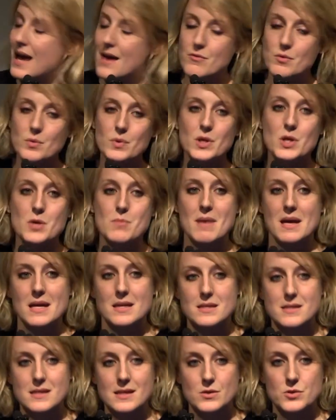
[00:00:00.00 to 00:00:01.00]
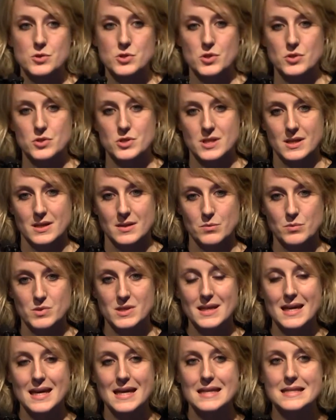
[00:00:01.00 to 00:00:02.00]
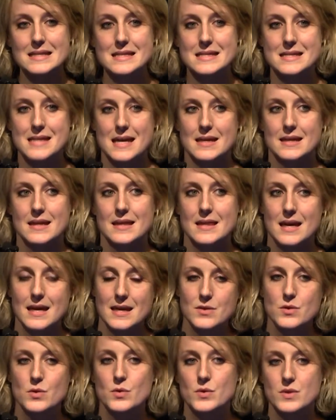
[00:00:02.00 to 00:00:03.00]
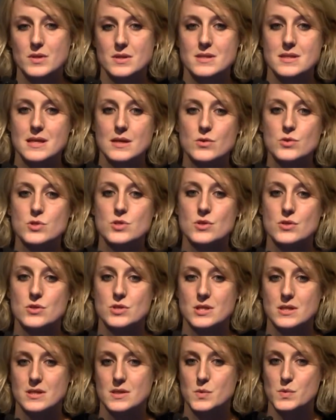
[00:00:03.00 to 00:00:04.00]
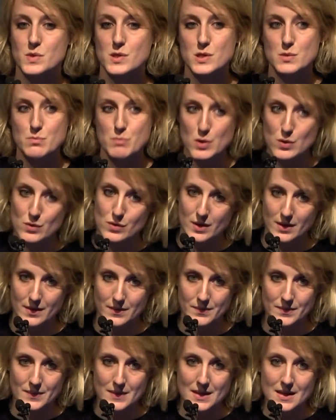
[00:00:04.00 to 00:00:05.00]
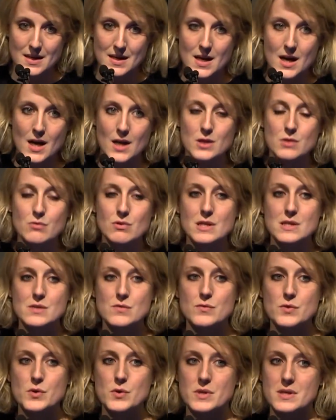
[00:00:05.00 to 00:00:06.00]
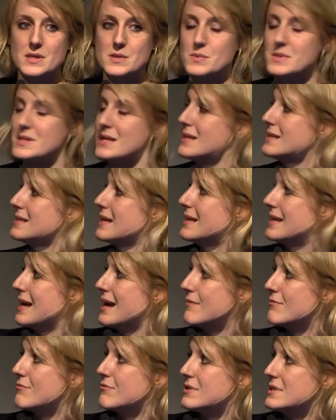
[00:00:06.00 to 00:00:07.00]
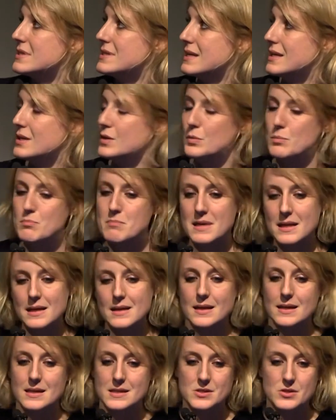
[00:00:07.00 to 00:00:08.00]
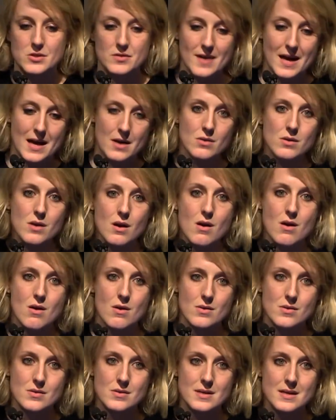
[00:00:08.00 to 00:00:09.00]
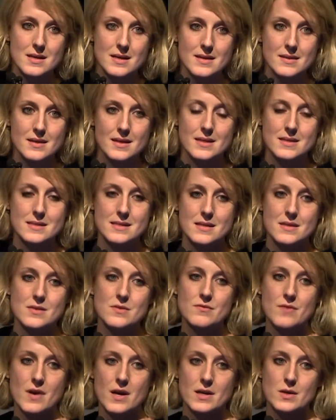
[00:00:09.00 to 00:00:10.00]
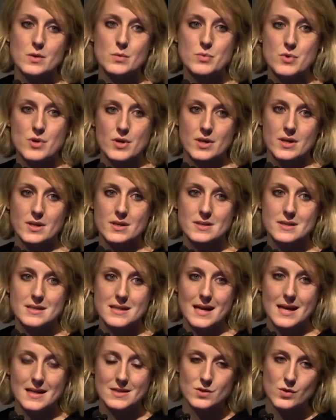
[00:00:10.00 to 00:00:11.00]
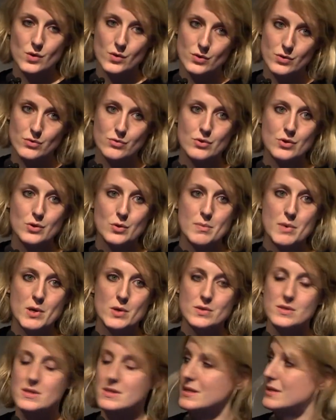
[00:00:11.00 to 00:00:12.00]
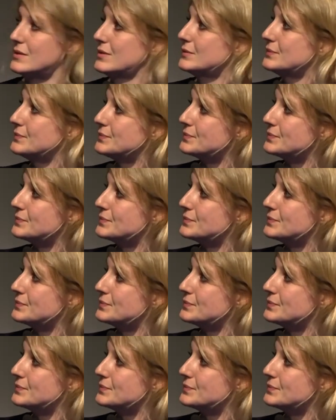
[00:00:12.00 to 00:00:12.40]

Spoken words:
everyone who made a single shot gin was keen to say that they thought that single shot gins were smoother. And the reason for this was they said every single milliliter of alcohol that is in the final product has gone through your pot still.